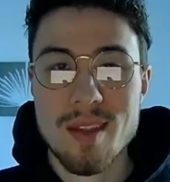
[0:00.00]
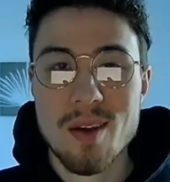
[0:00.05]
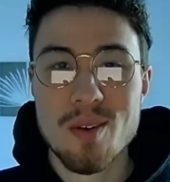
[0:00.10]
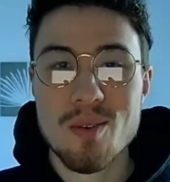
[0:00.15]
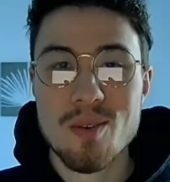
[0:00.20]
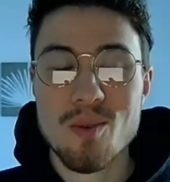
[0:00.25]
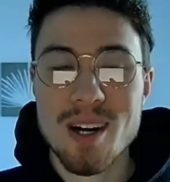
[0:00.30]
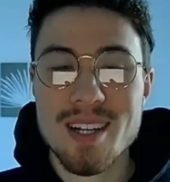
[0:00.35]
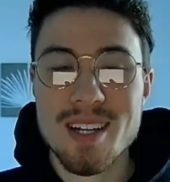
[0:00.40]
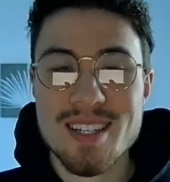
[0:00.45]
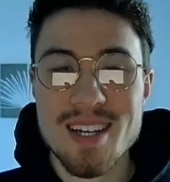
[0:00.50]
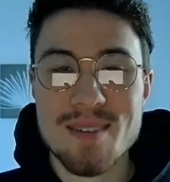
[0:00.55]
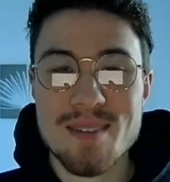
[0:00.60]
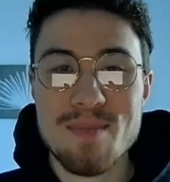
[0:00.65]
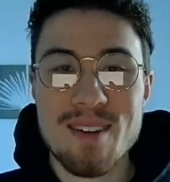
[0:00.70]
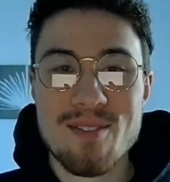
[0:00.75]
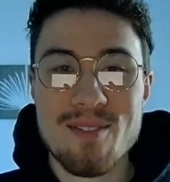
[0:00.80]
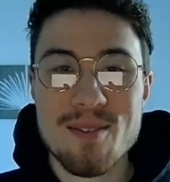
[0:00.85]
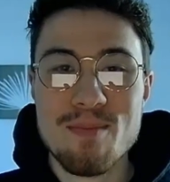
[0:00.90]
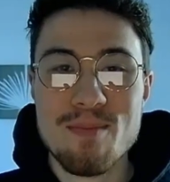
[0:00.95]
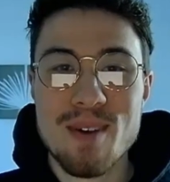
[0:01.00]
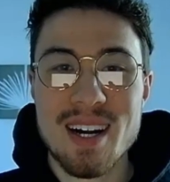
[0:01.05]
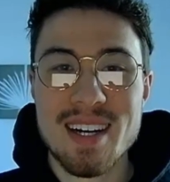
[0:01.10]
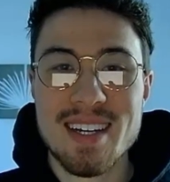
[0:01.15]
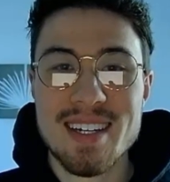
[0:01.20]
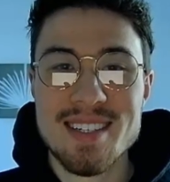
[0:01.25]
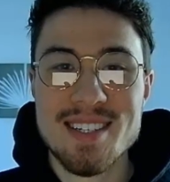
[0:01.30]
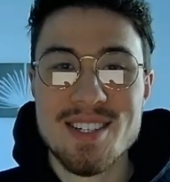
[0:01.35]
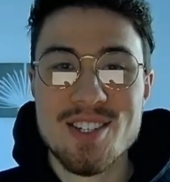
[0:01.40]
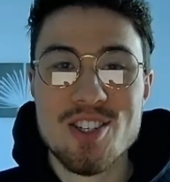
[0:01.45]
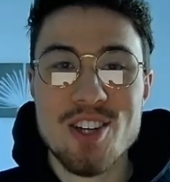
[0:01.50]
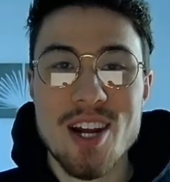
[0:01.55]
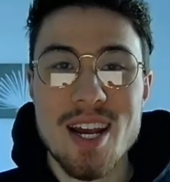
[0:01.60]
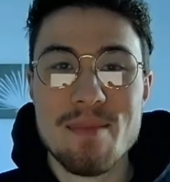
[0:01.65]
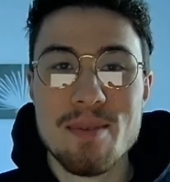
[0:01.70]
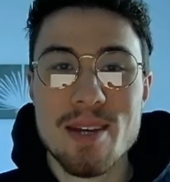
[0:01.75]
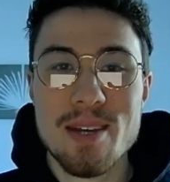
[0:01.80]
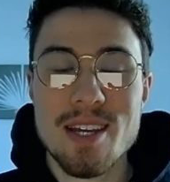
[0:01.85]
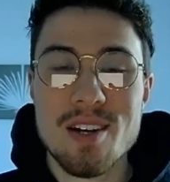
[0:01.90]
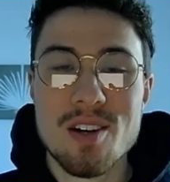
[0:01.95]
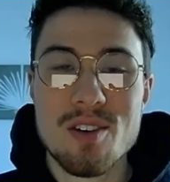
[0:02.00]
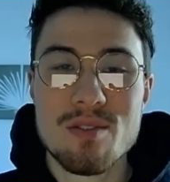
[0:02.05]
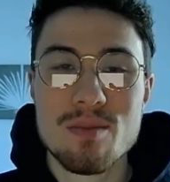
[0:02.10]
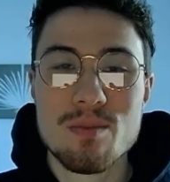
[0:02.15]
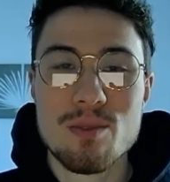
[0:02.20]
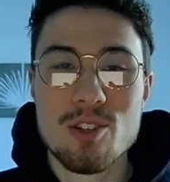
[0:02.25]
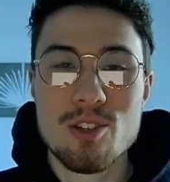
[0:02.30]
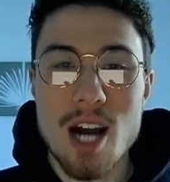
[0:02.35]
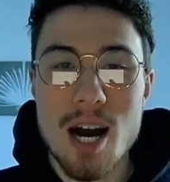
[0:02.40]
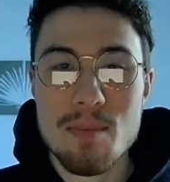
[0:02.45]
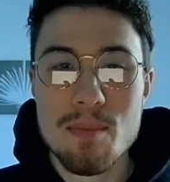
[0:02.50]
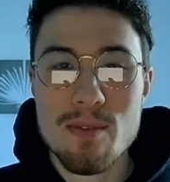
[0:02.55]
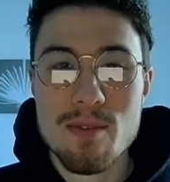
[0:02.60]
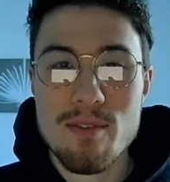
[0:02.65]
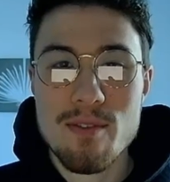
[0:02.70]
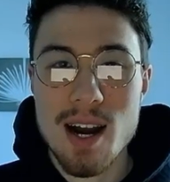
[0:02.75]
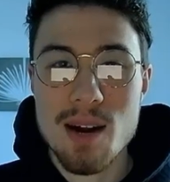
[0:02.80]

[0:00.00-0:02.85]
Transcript: What's up everybody, it's Jamie here from Shopify